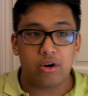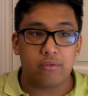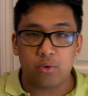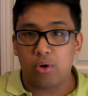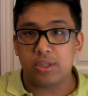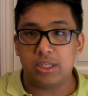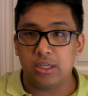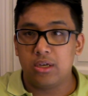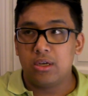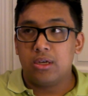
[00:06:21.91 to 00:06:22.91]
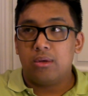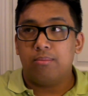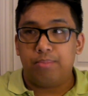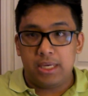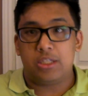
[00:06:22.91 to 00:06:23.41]
Of course, he
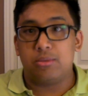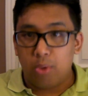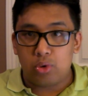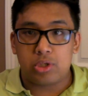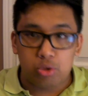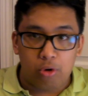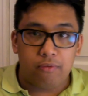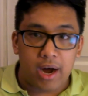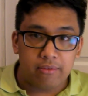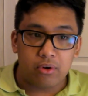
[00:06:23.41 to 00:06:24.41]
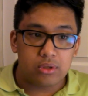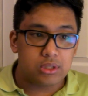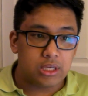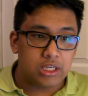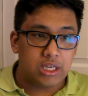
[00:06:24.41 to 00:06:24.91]
beats most
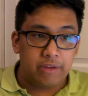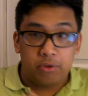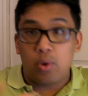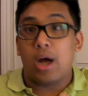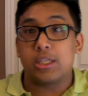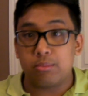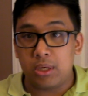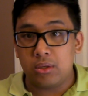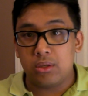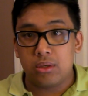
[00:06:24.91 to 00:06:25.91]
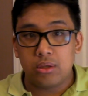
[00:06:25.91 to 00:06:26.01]
205ers, if you ask me.